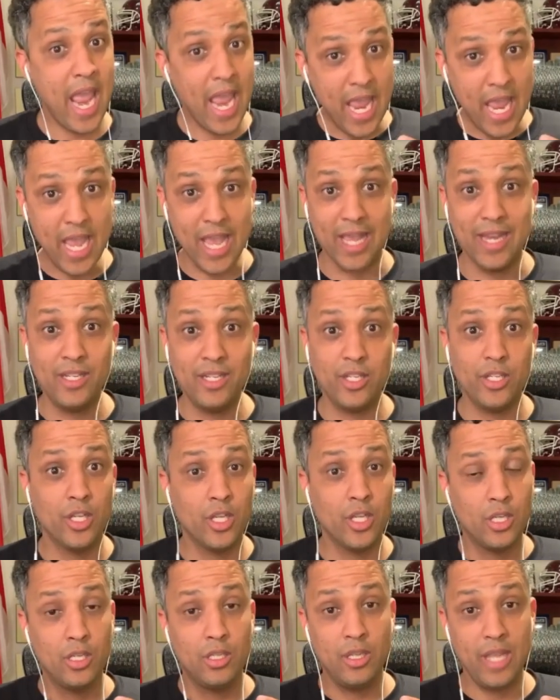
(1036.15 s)

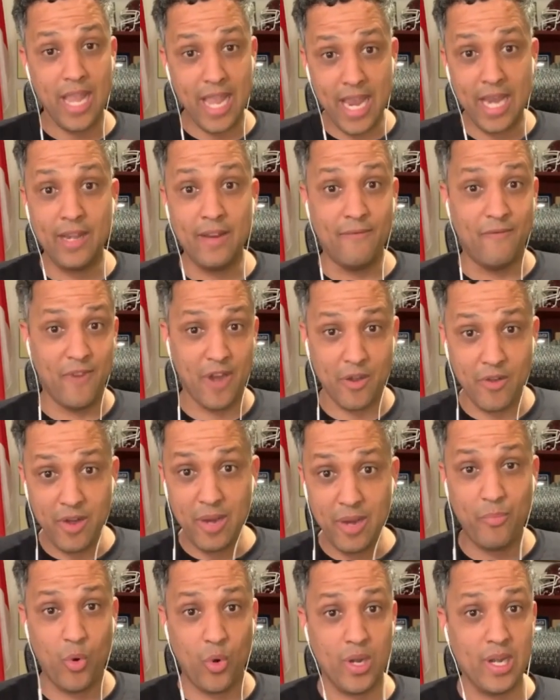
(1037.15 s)
and a
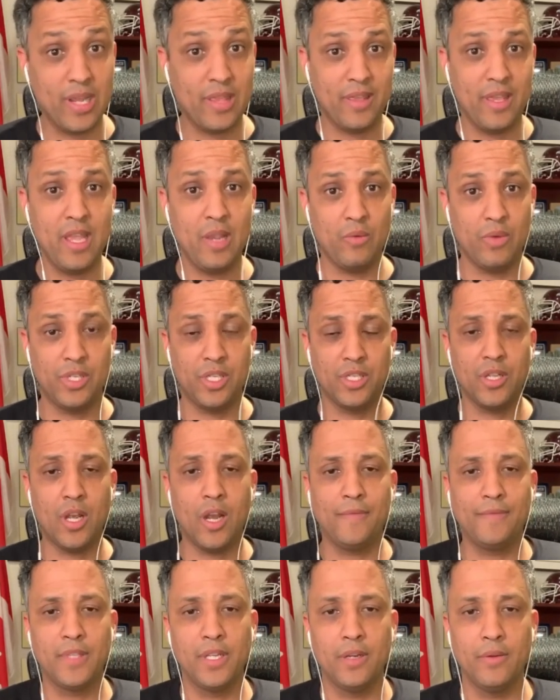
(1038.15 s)
very important thing, which
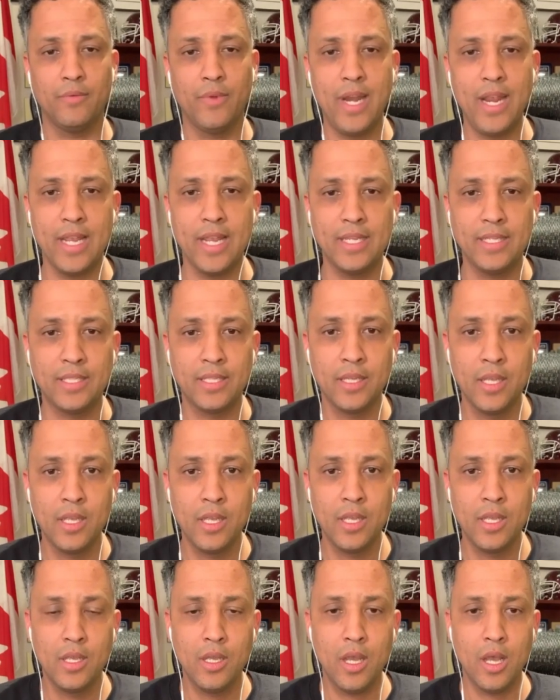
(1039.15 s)
is often erased,
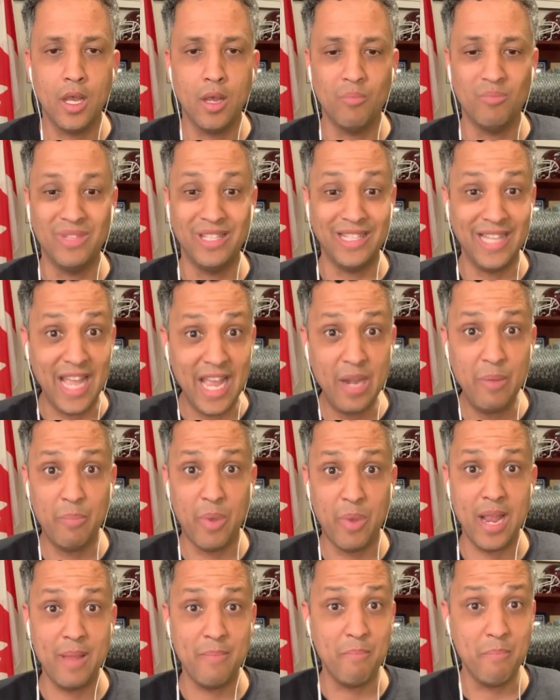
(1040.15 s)

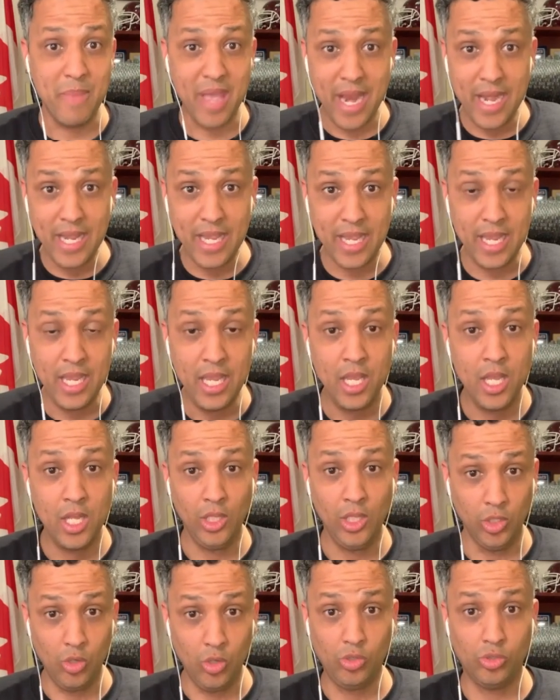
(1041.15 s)
led by many
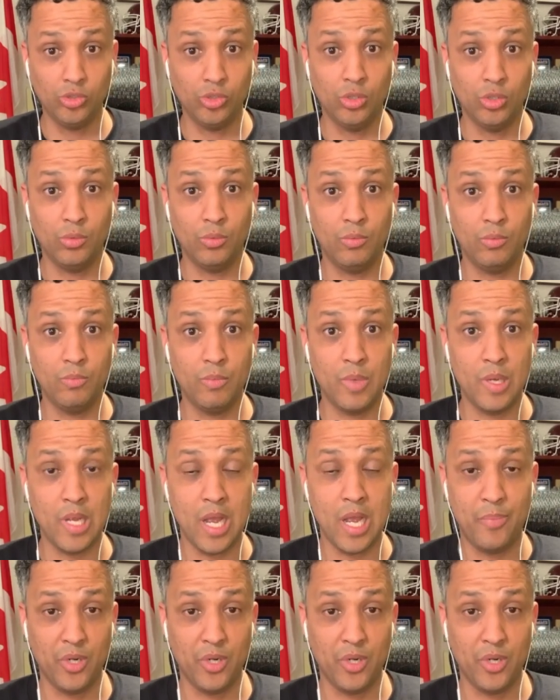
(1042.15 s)
local